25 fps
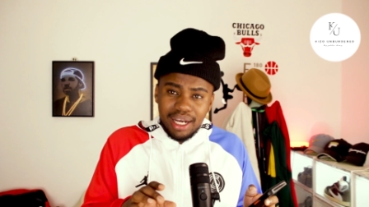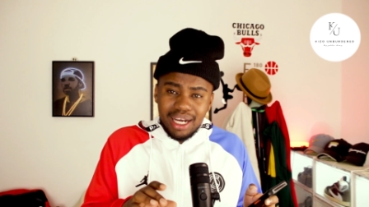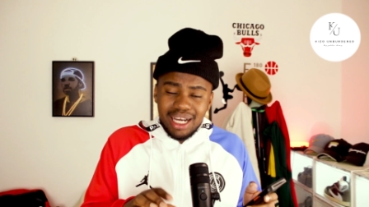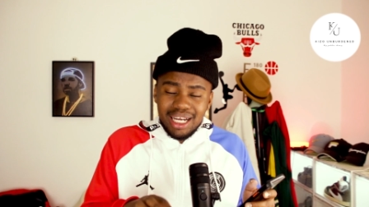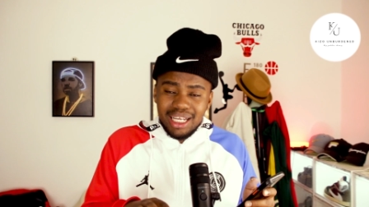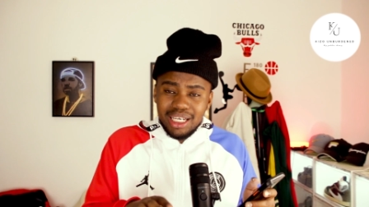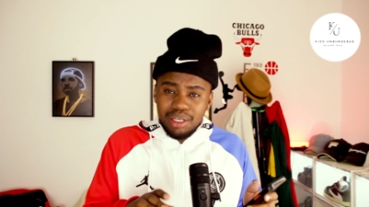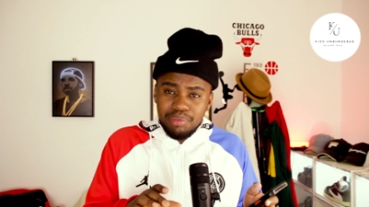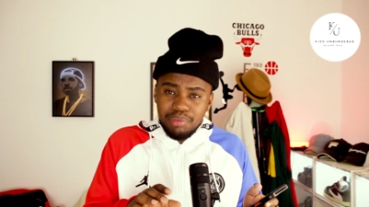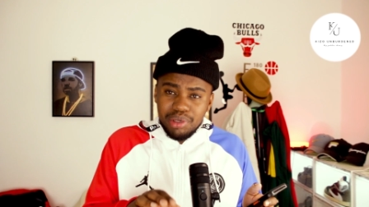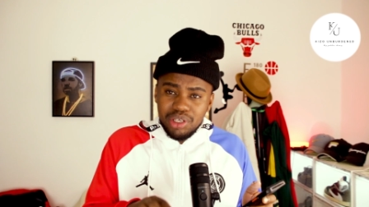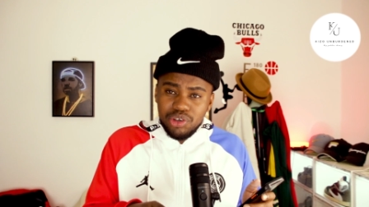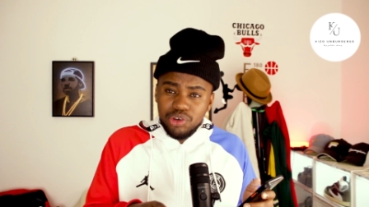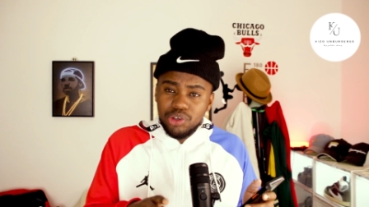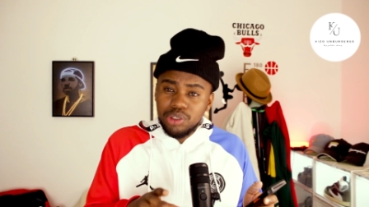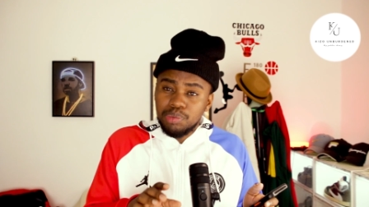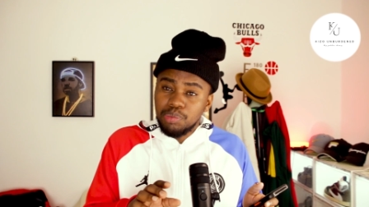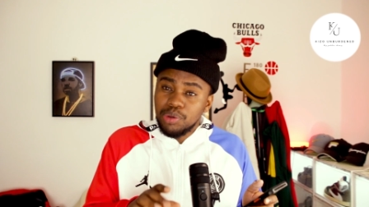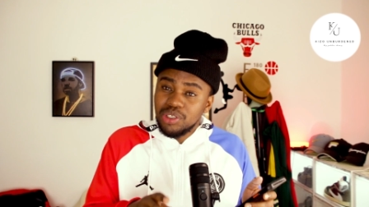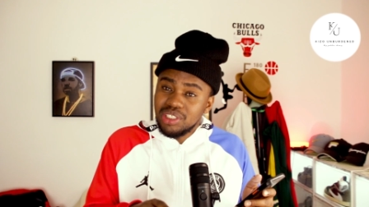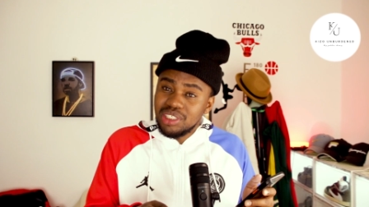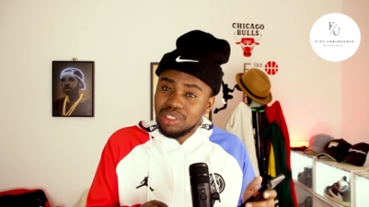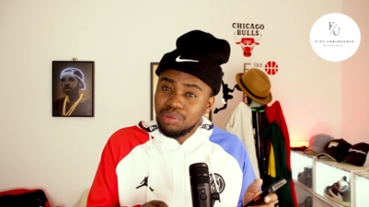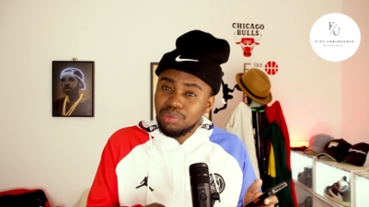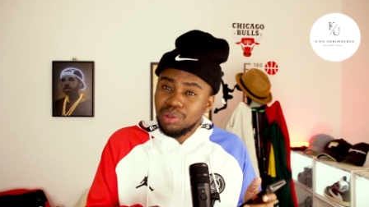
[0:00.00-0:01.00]
Academic
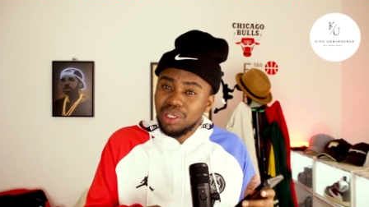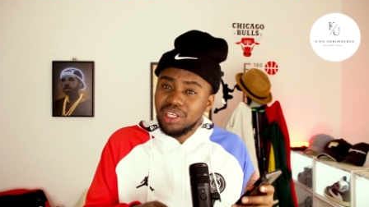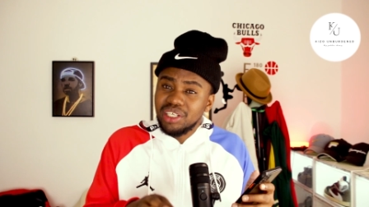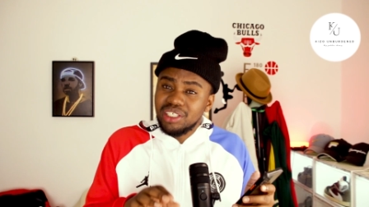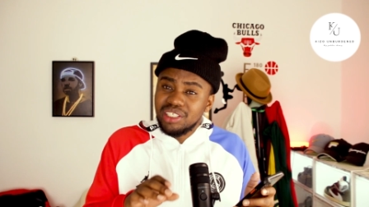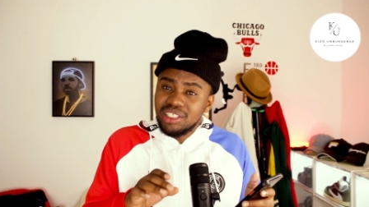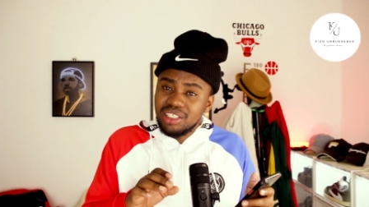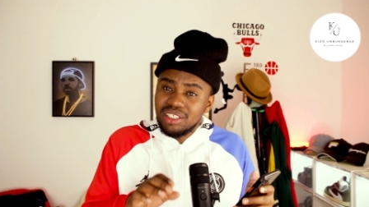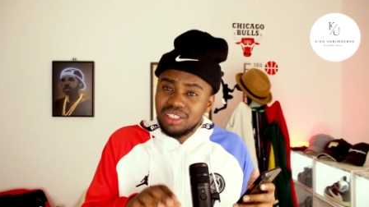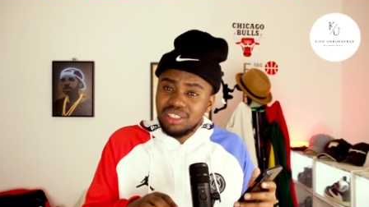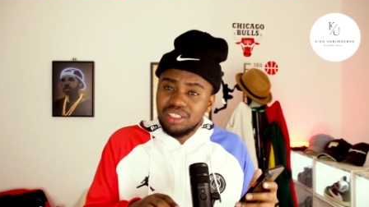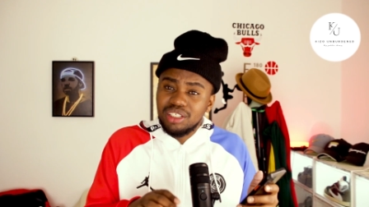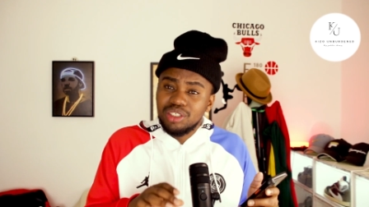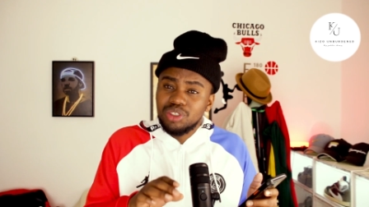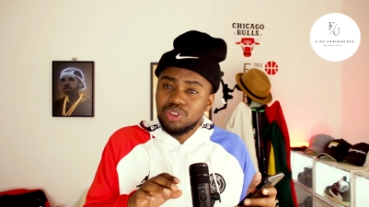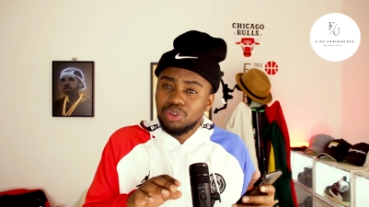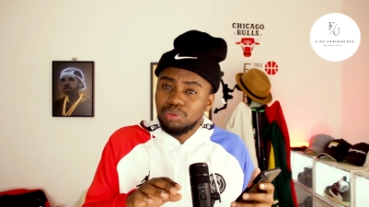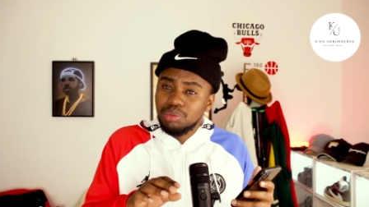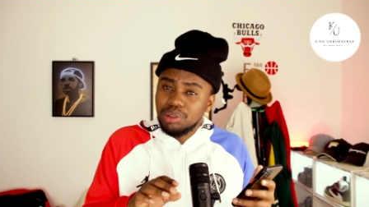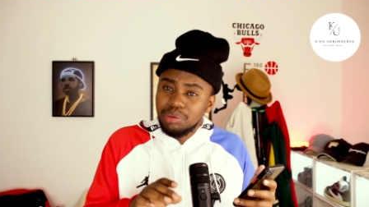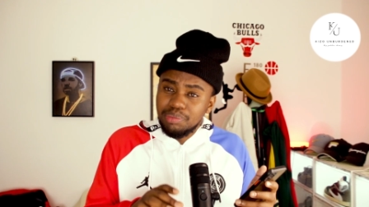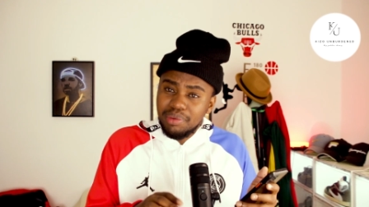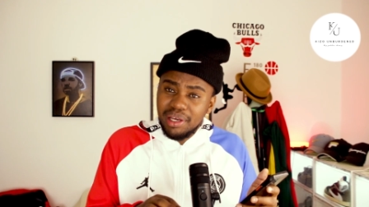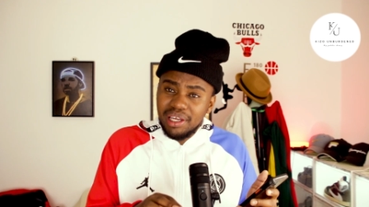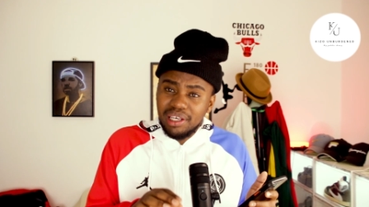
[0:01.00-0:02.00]
responsibilities need to
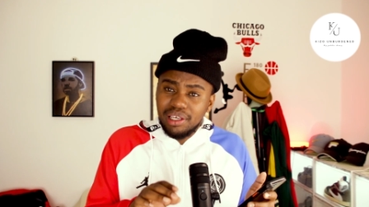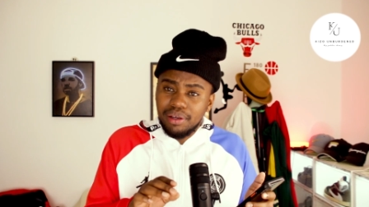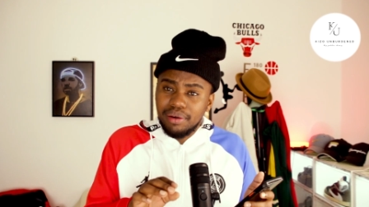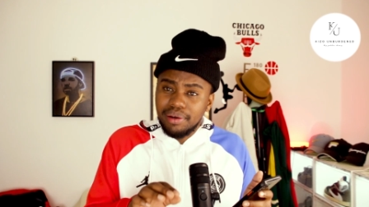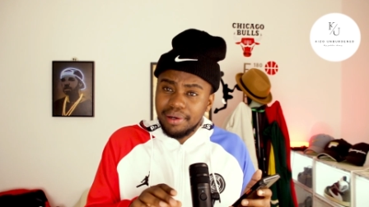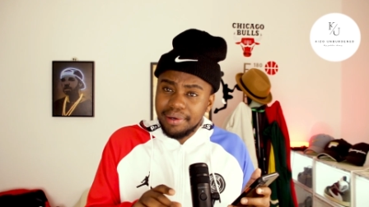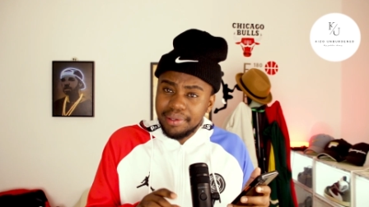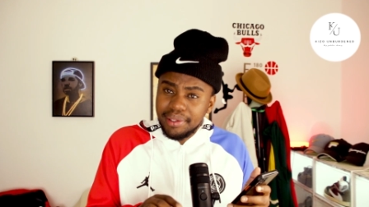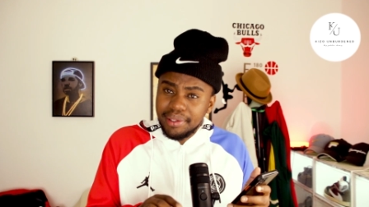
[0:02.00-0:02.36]
be met.